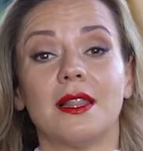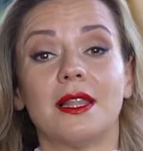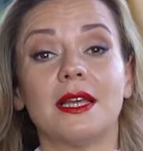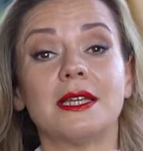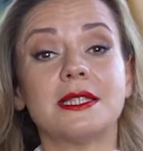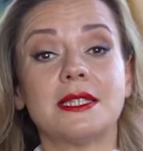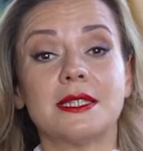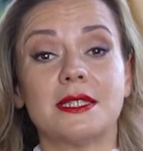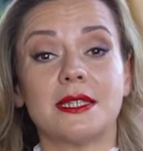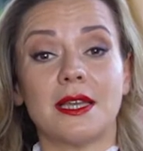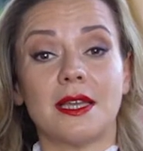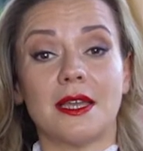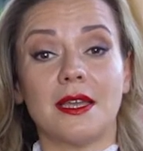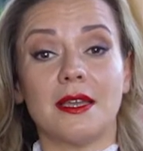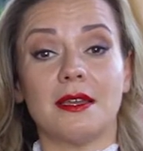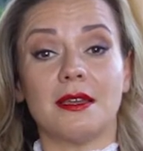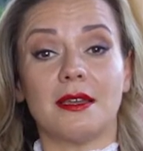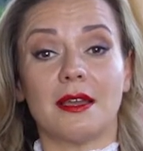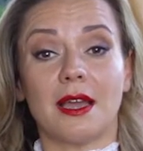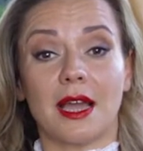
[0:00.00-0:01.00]
Let's
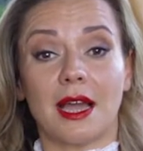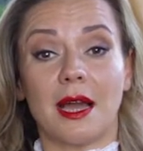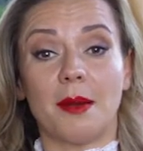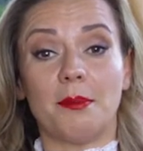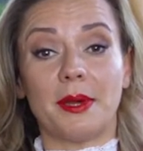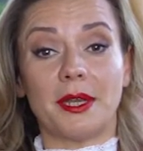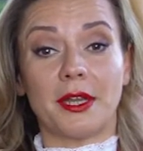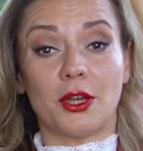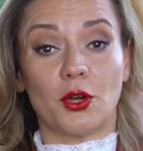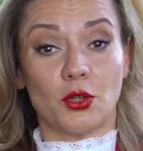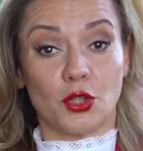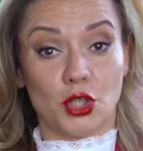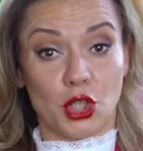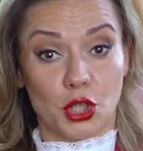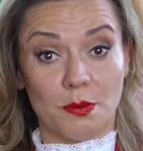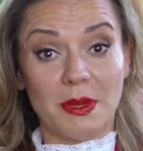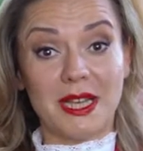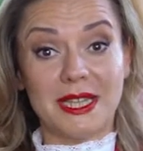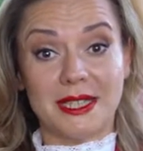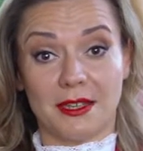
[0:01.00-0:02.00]
say a company called
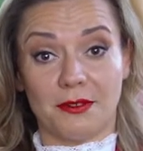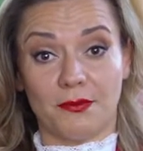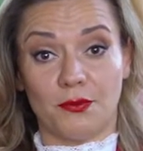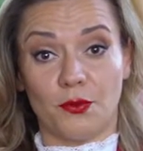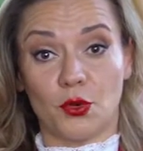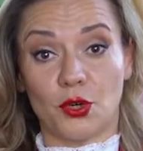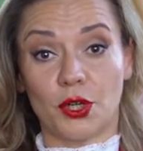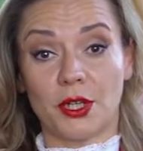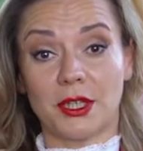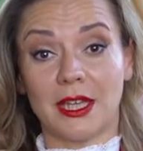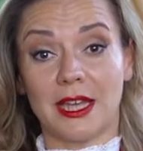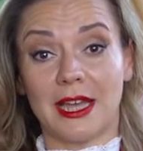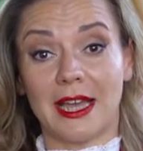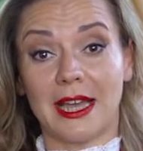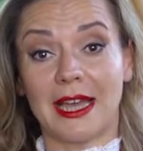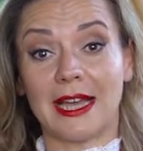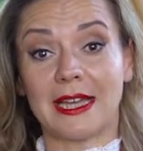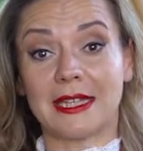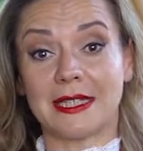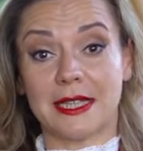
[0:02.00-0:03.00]
Shmezerford
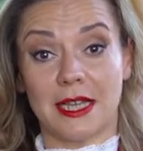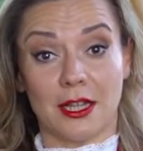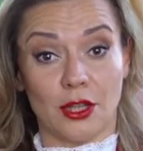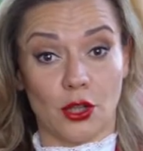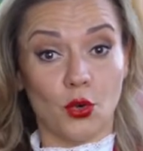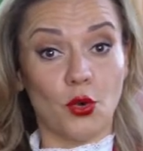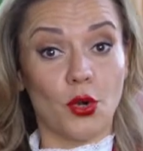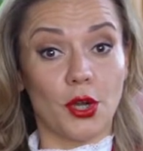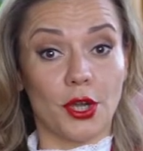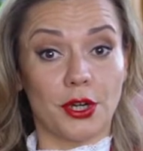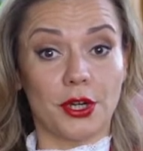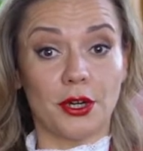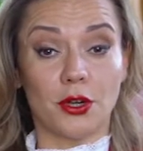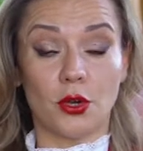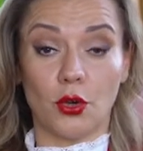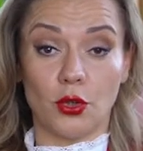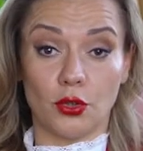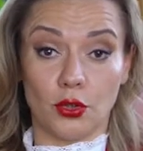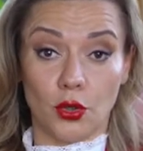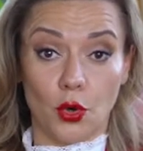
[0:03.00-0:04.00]
has a lawyer
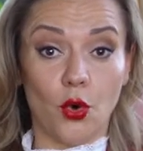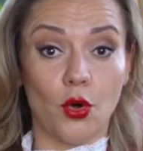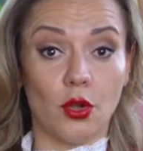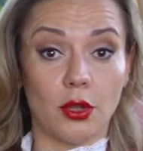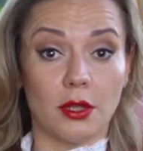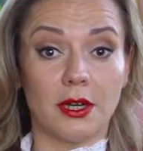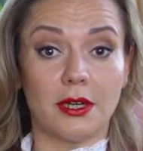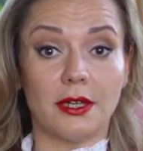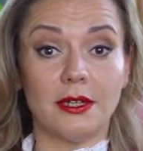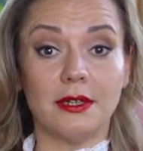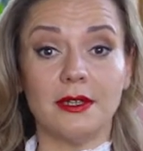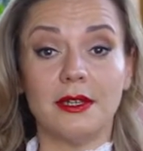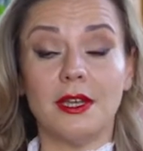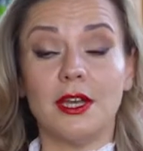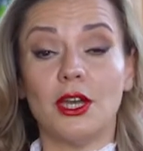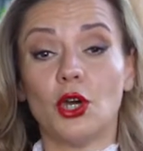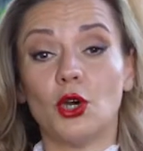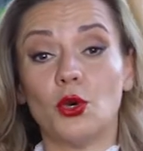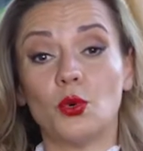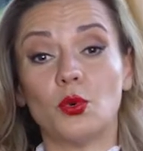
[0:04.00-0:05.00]
called Olga
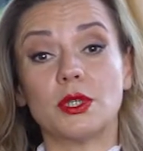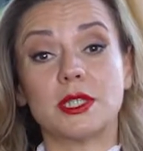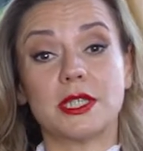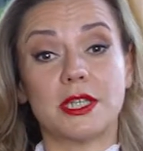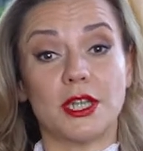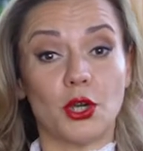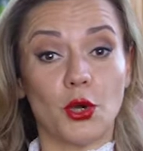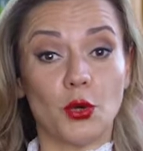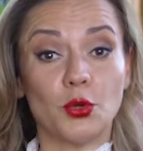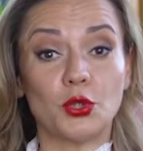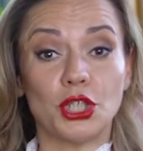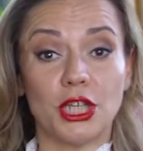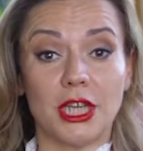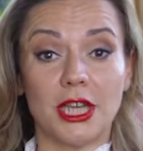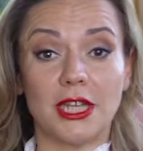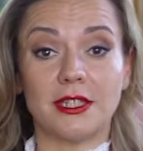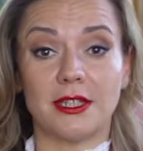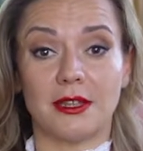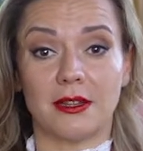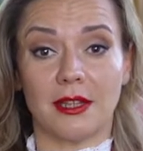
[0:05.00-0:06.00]
who was
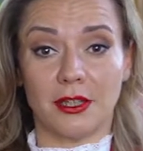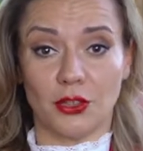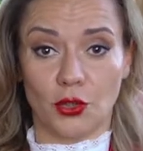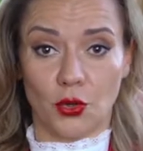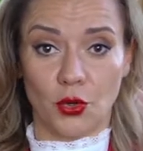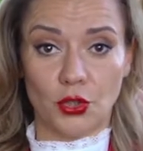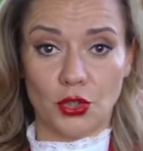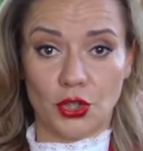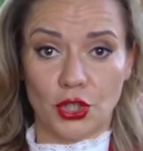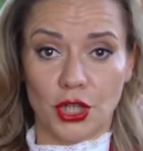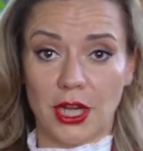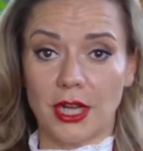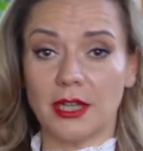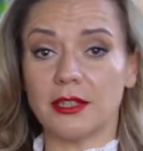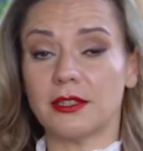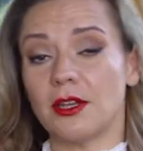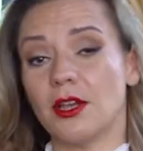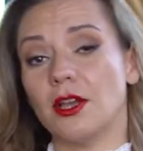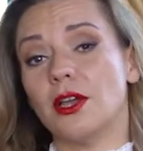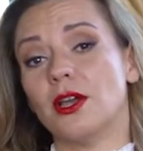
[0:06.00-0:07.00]
negotiating that
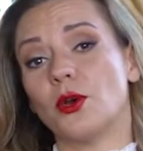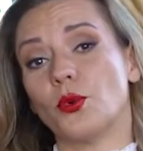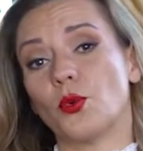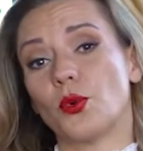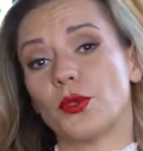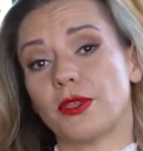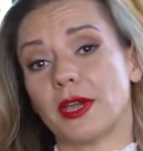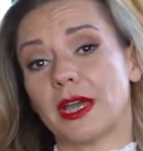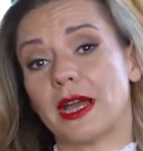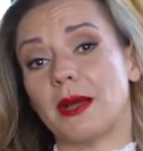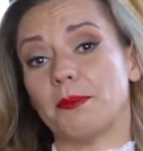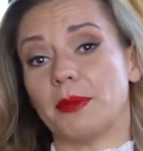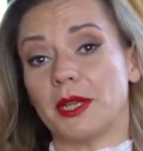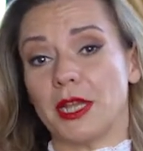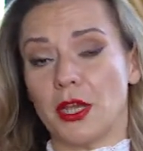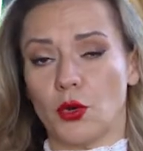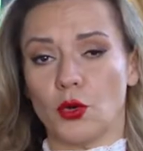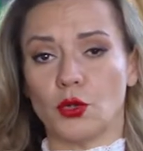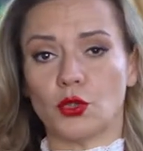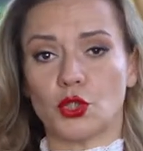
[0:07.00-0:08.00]
contract with the
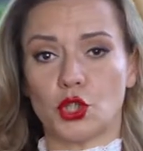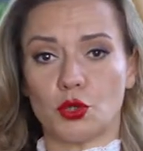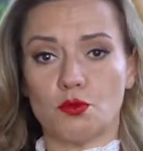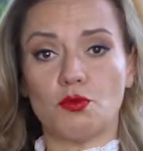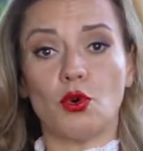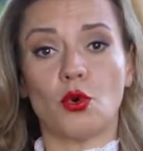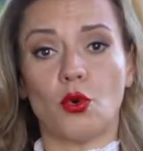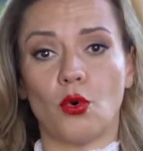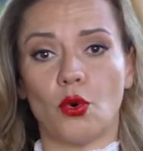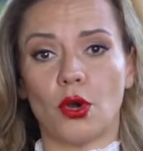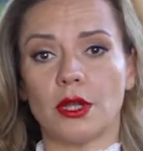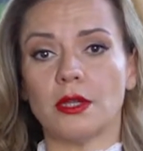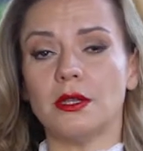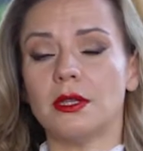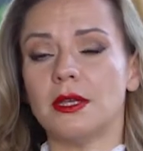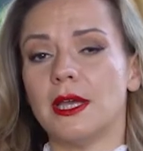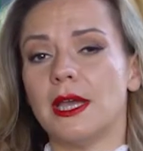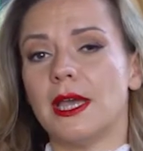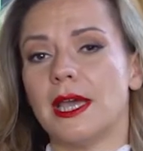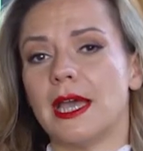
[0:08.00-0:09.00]
company called
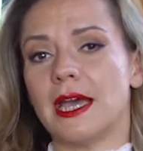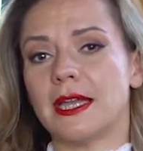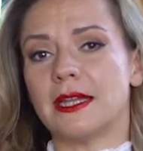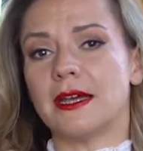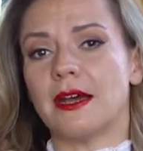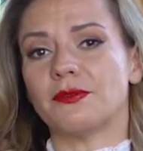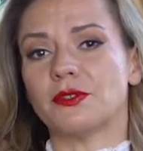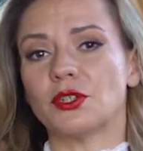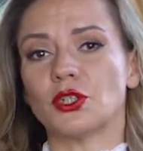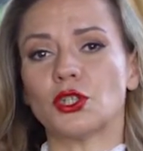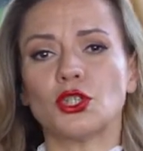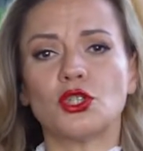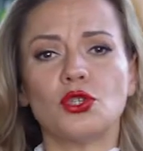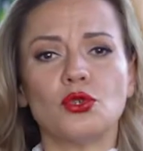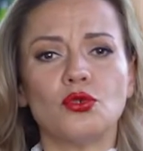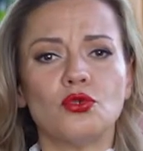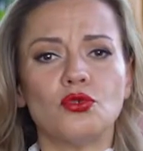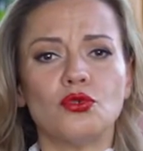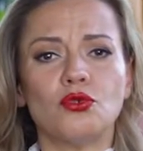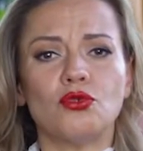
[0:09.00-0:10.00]
Shmukoil, and after
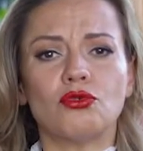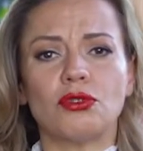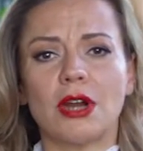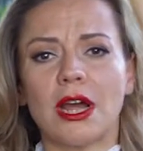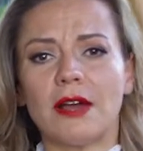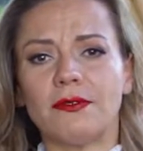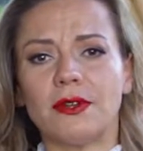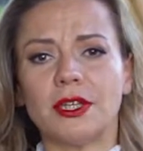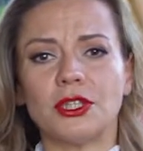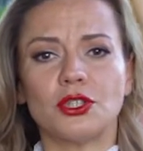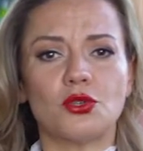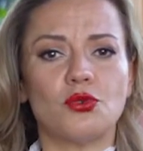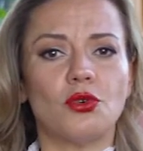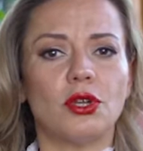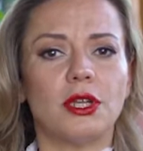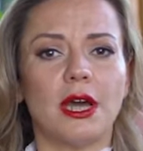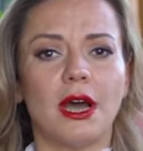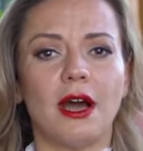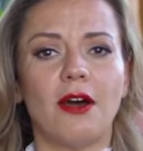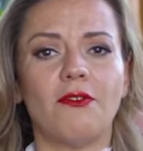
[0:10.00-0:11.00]
roughly
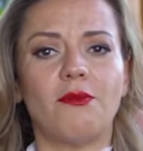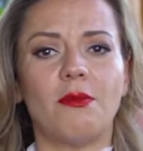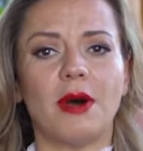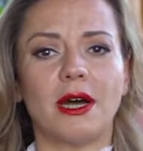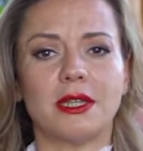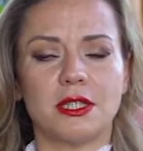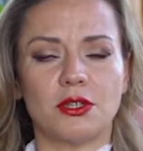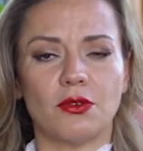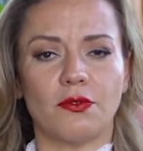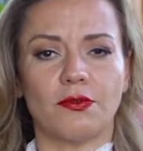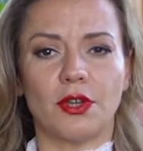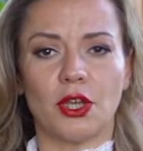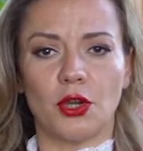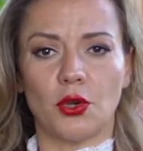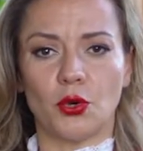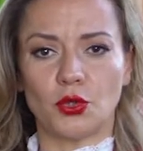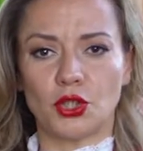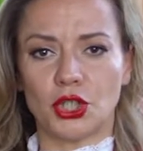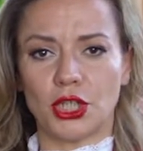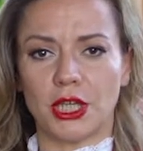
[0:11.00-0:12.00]
2.5 months of
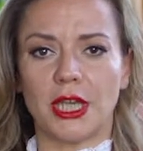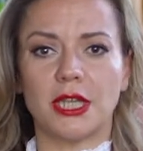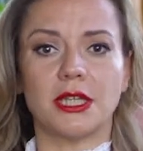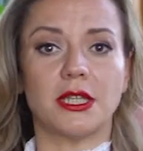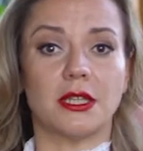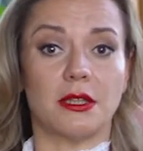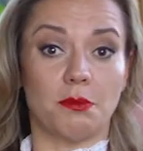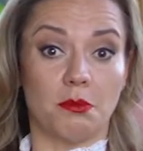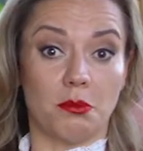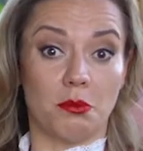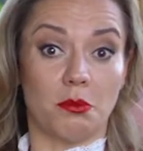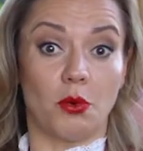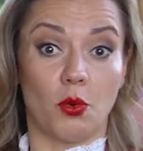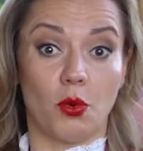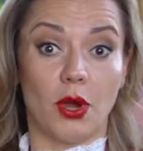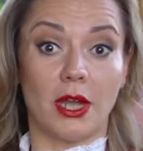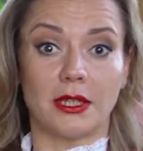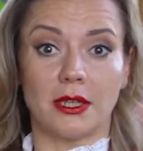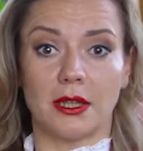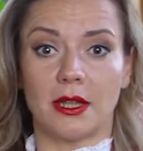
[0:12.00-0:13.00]
negotiating
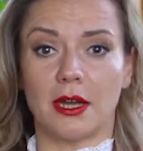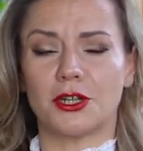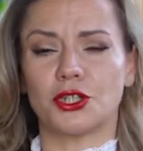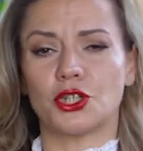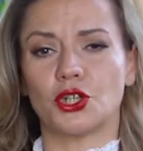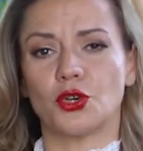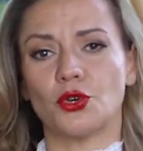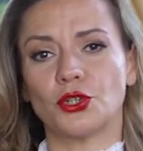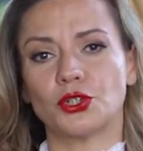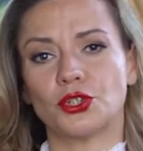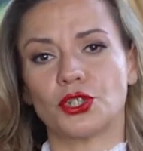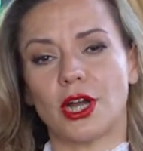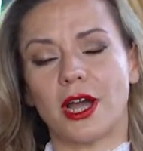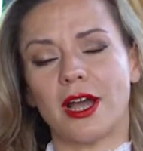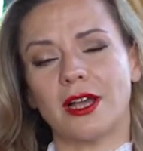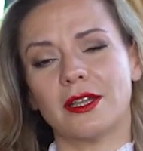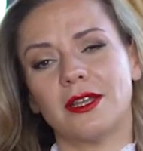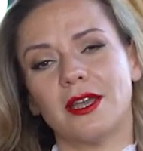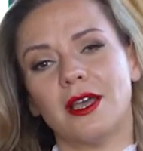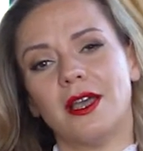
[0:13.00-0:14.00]
quite a large
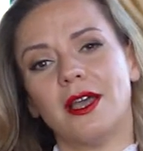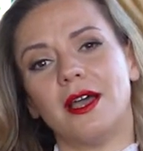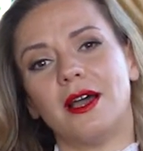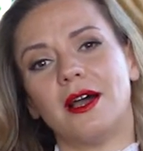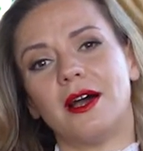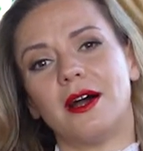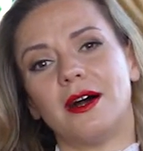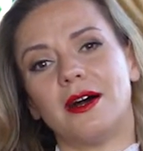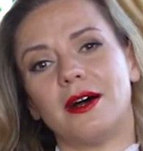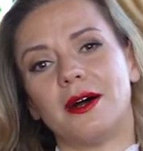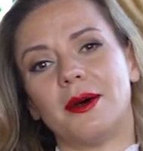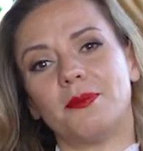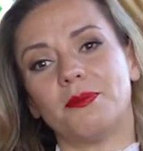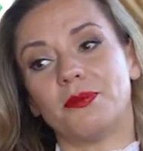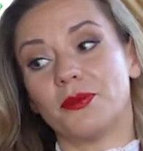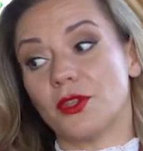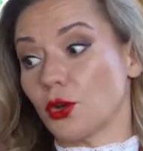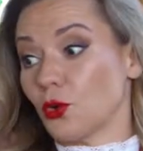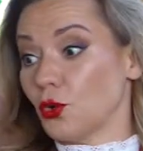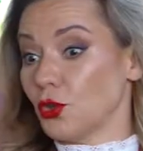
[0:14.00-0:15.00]
contract,
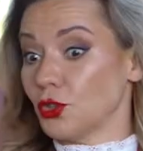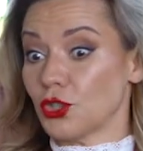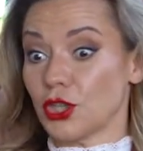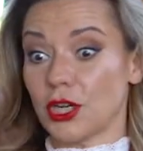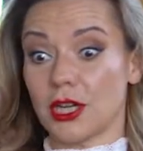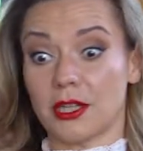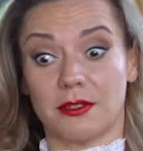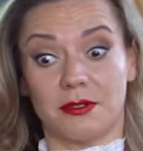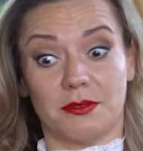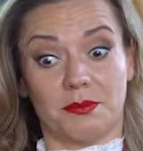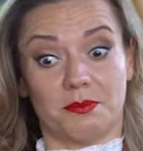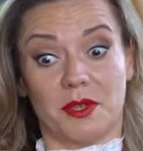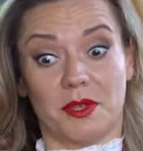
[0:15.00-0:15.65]
the contract